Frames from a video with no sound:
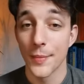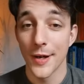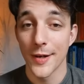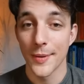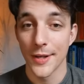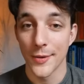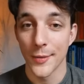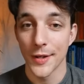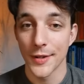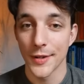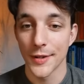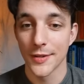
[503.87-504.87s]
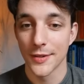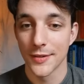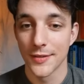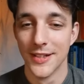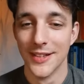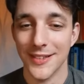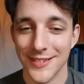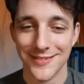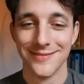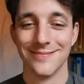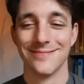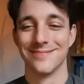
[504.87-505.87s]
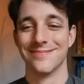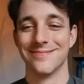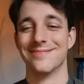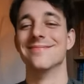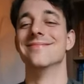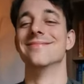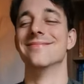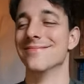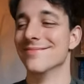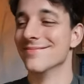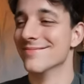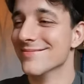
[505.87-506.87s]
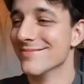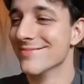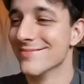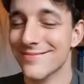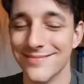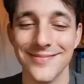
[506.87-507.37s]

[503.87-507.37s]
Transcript: better okay, be quick. I go. Then. I go. I go quickly.